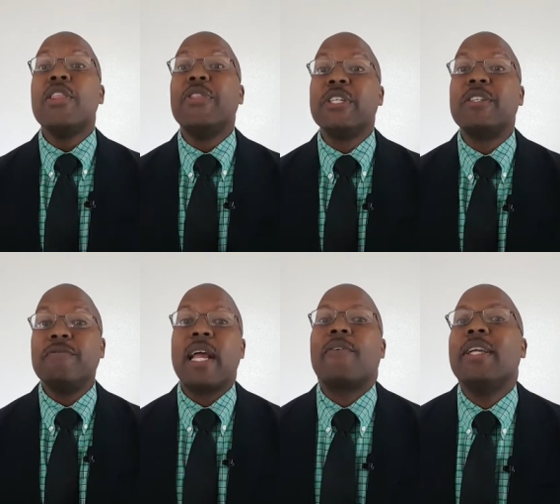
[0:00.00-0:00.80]
This
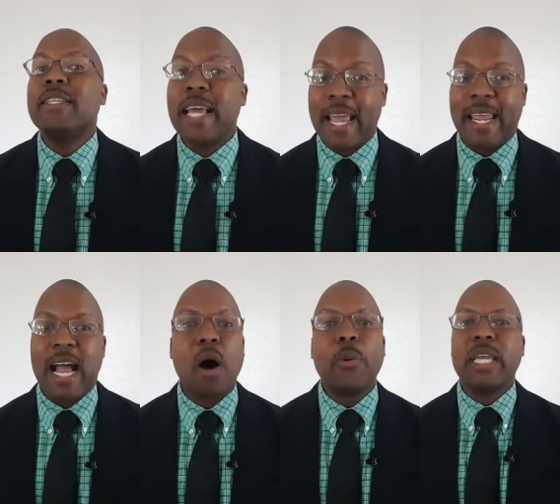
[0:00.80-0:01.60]
very day
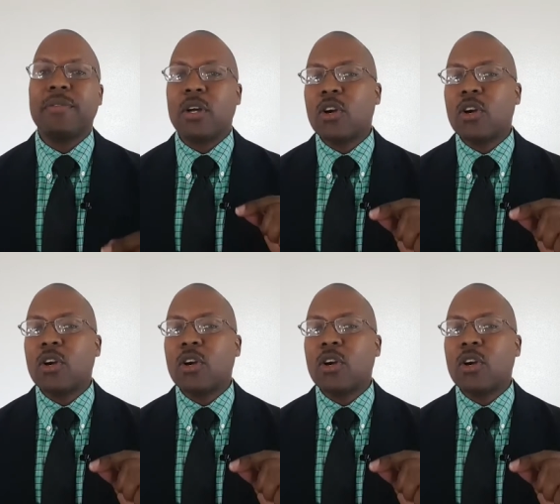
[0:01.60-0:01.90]
I will give the